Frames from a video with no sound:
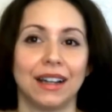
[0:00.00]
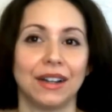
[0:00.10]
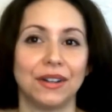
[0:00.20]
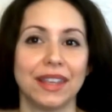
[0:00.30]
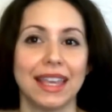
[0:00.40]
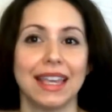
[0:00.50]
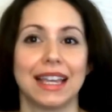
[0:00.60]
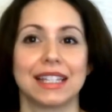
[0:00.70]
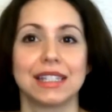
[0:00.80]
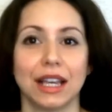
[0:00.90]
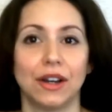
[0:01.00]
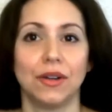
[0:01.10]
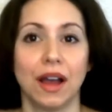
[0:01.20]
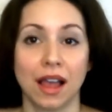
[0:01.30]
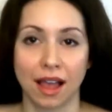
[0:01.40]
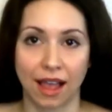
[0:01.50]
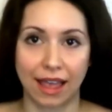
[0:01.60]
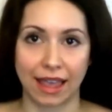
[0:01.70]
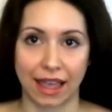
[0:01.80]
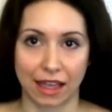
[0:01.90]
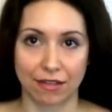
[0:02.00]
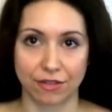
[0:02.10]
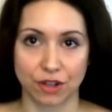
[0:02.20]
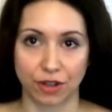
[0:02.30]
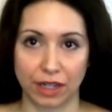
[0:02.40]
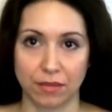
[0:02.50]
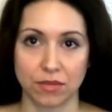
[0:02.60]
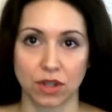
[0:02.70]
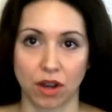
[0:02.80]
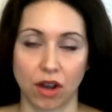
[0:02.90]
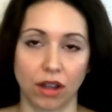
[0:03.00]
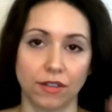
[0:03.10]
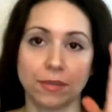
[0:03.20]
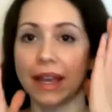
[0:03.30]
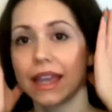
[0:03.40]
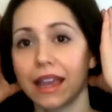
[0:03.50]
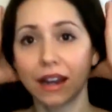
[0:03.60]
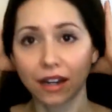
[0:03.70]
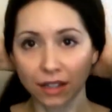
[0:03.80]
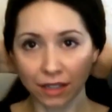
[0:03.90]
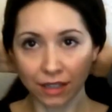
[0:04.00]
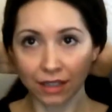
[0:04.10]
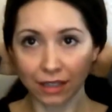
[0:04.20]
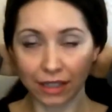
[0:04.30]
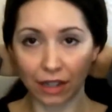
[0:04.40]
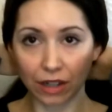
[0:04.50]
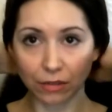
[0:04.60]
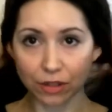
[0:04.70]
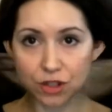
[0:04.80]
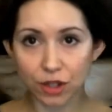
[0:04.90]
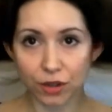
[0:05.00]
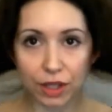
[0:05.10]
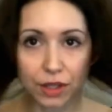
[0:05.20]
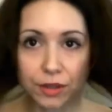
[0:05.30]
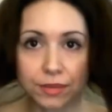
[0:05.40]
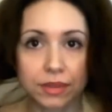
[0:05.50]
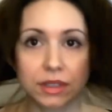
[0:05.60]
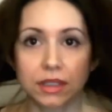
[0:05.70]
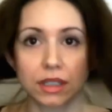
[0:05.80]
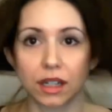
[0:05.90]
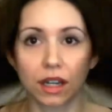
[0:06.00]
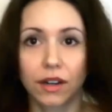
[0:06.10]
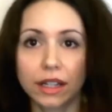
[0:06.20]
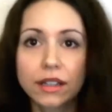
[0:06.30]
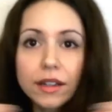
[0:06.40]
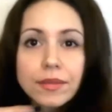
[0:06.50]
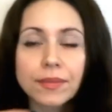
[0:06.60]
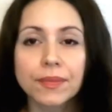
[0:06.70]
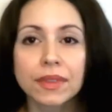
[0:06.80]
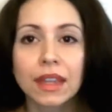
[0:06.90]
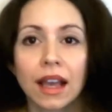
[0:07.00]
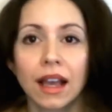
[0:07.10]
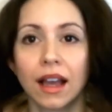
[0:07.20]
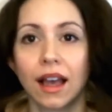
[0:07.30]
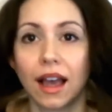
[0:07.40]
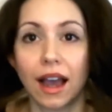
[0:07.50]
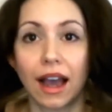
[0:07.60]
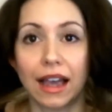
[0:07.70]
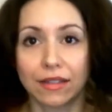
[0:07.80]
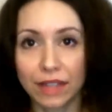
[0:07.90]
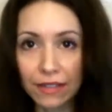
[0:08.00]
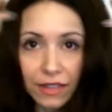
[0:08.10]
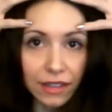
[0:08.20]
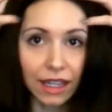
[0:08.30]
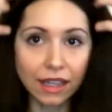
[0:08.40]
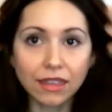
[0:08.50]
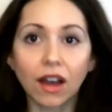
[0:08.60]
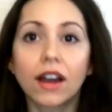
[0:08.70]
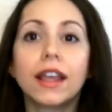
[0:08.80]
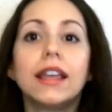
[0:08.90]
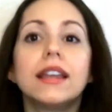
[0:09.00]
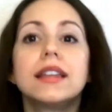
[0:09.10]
Okay, so I have trimmed all of my hair. Now I will show you. All right, look. I have left the length on it.